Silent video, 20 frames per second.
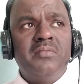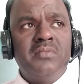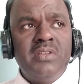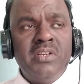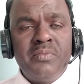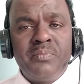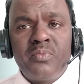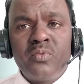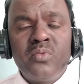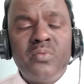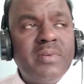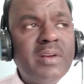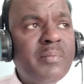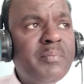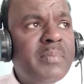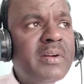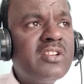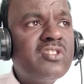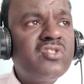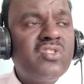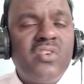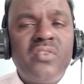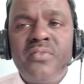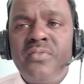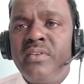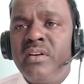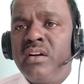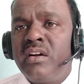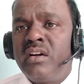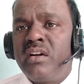improve numbers of
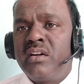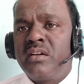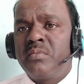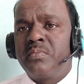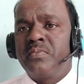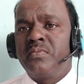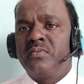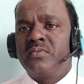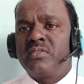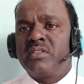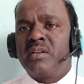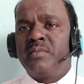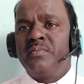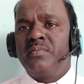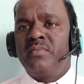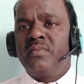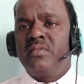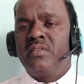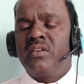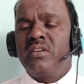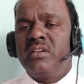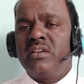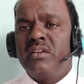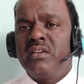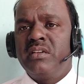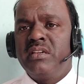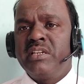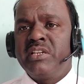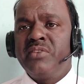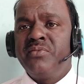some
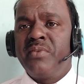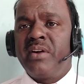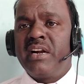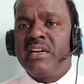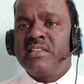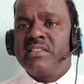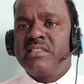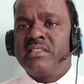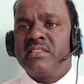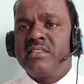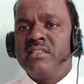rewards,